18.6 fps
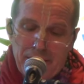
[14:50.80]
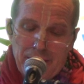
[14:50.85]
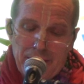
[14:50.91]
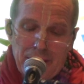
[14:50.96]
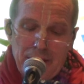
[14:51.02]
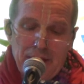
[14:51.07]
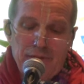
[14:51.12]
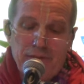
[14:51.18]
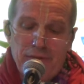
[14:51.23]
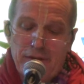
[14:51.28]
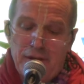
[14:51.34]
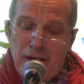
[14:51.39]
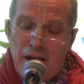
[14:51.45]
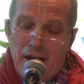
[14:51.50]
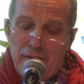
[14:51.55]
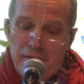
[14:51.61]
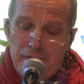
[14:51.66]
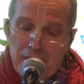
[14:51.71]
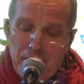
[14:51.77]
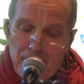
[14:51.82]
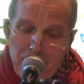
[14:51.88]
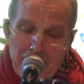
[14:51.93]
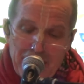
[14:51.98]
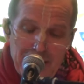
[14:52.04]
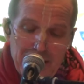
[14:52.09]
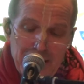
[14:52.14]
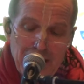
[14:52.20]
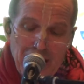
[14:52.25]
even after
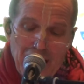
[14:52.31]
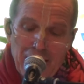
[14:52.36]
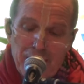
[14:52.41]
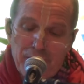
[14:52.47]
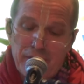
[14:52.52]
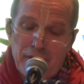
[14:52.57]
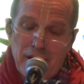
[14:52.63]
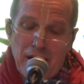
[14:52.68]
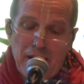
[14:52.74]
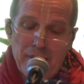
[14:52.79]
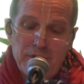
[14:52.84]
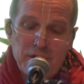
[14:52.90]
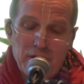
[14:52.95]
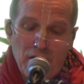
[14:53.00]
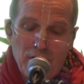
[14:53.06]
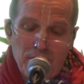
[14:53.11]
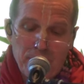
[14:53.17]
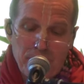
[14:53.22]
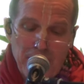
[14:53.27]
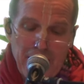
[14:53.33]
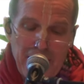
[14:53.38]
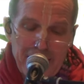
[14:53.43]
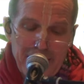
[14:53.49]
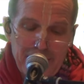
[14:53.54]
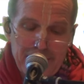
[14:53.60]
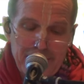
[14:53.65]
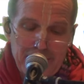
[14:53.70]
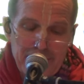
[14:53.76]
many lifetimes of
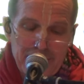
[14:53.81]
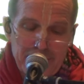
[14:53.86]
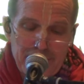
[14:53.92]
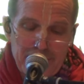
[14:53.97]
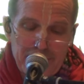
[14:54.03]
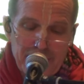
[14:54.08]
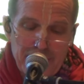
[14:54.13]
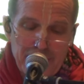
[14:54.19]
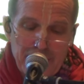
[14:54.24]
practice.